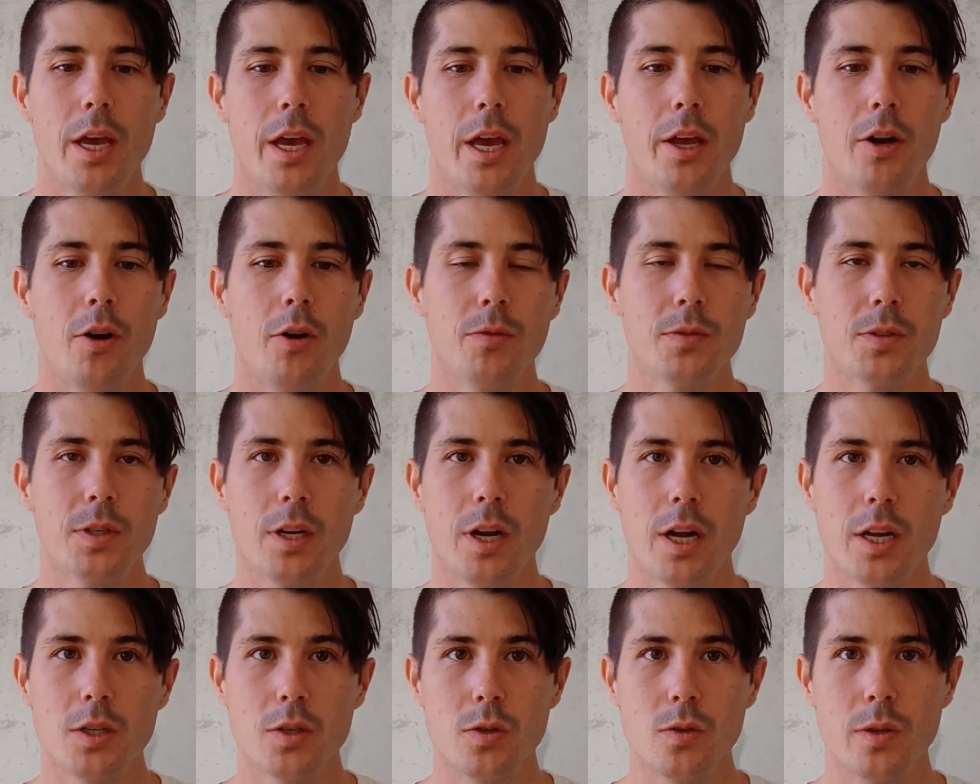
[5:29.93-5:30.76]
And often
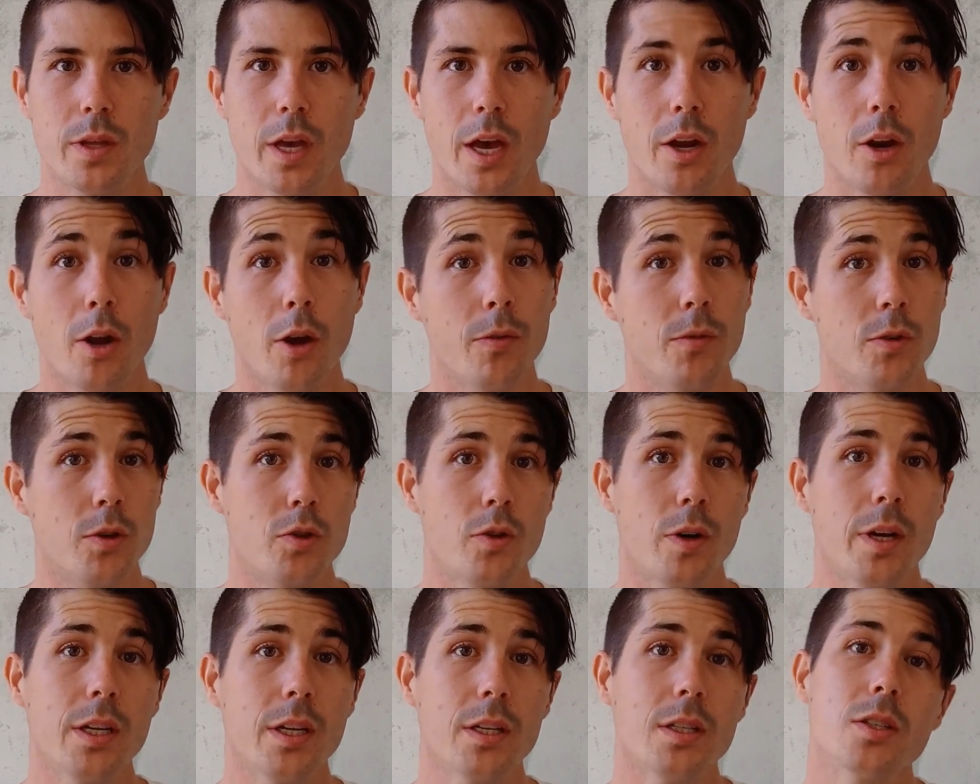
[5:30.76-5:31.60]
I do that over
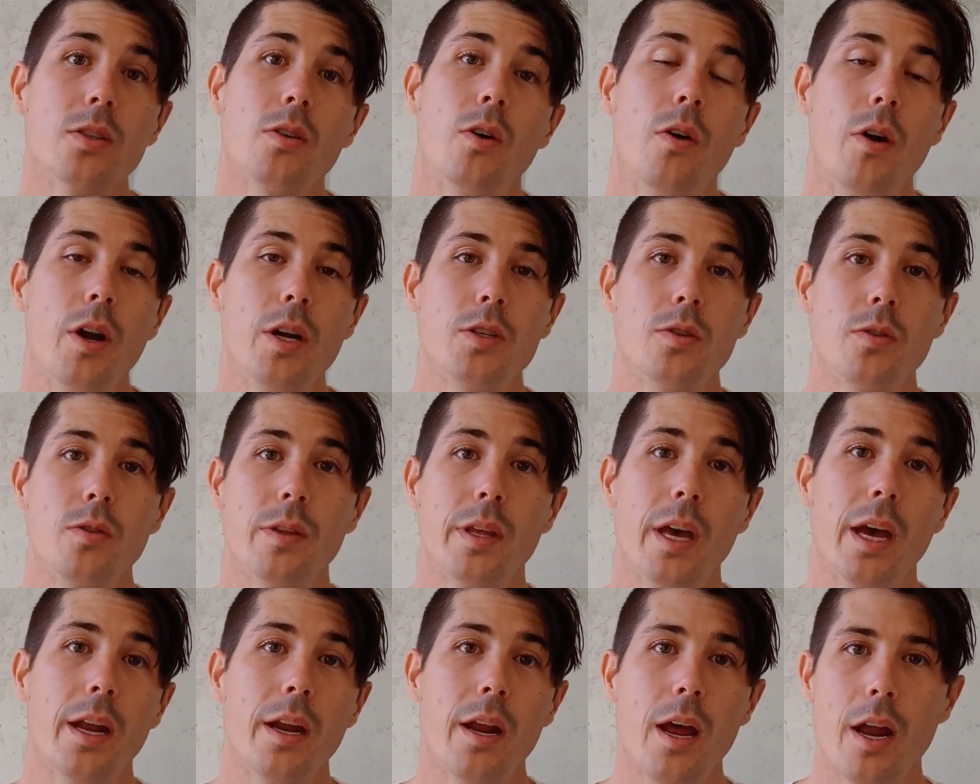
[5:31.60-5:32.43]
drinks, or I do
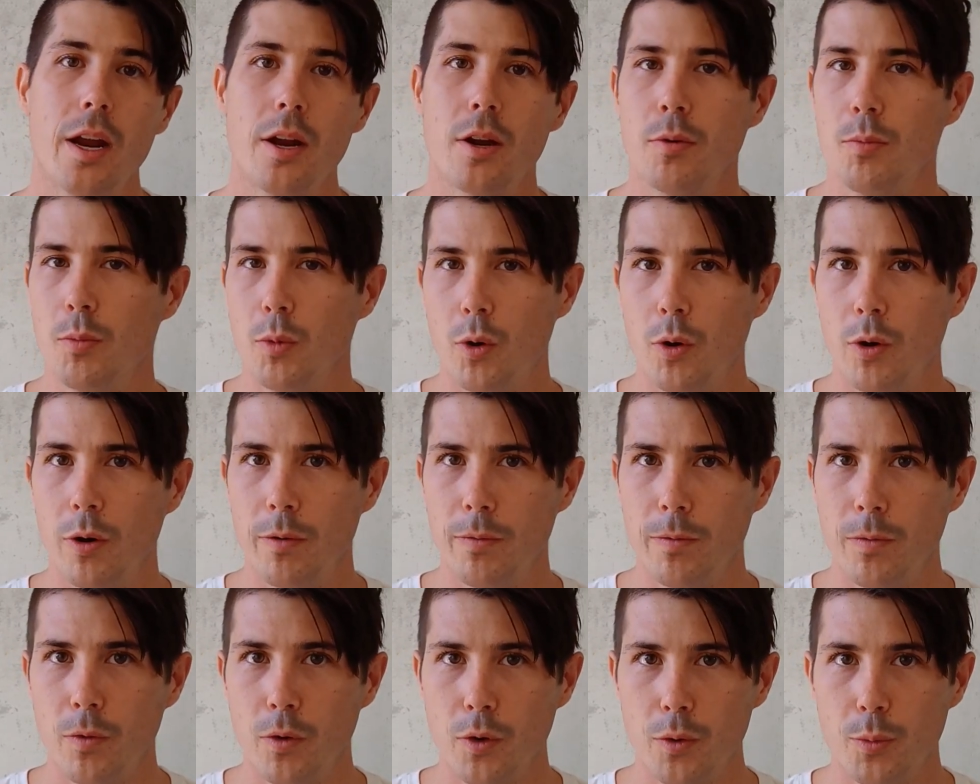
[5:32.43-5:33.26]
that at a more
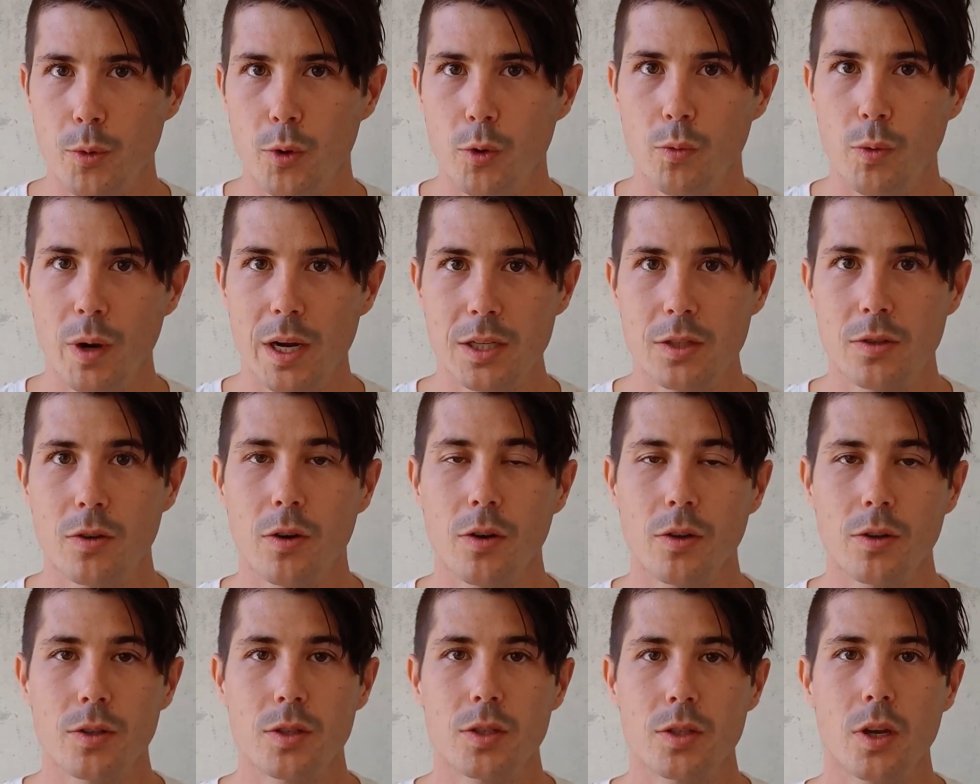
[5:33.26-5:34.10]
affordable restaurant.